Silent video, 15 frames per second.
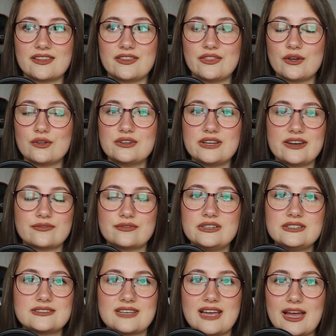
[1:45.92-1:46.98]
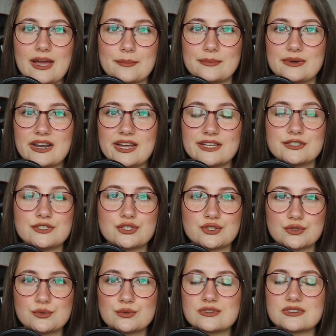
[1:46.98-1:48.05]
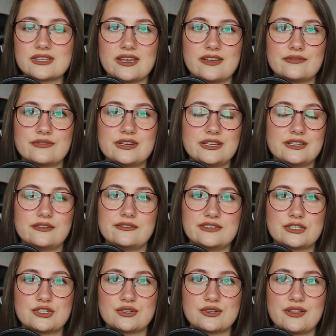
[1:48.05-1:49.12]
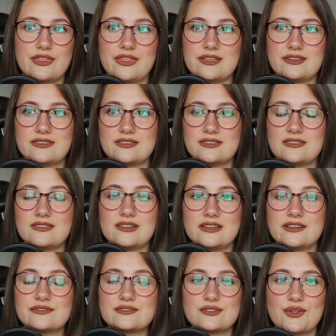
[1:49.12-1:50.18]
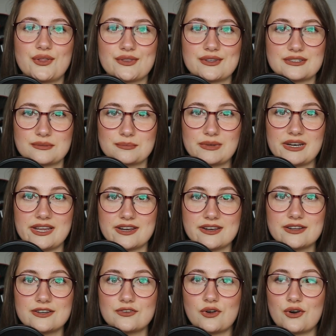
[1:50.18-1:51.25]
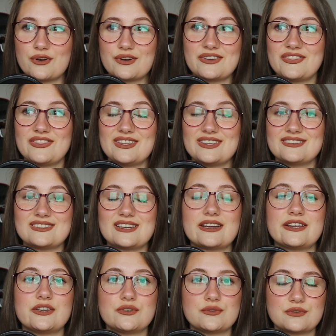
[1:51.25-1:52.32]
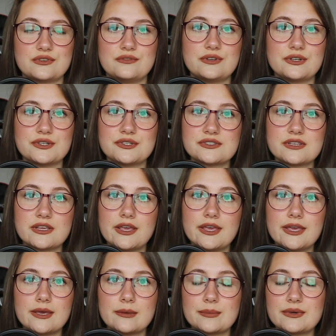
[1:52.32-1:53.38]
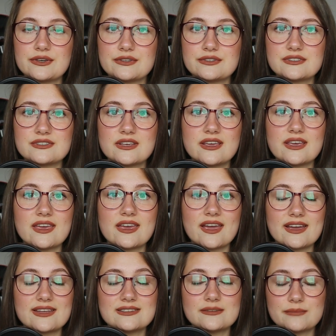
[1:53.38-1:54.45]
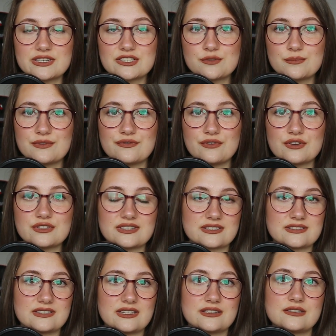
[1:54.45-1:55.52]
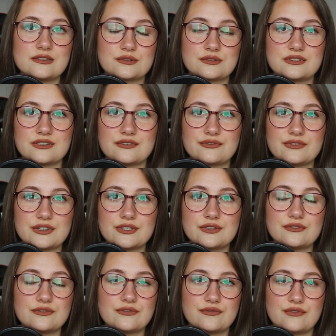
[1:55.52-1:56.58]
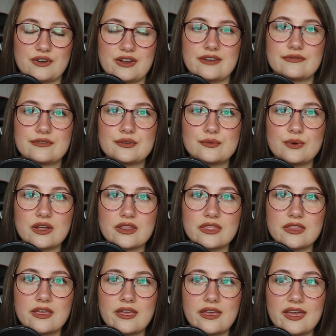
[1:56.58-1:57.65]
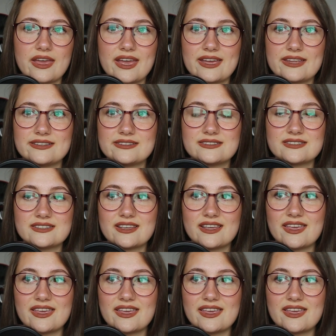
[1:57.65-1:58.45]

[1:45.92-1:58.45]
not every timeline suits every individual that lives on this planet or in the entire universe, because as I mentioned before, success looks different for everyone, and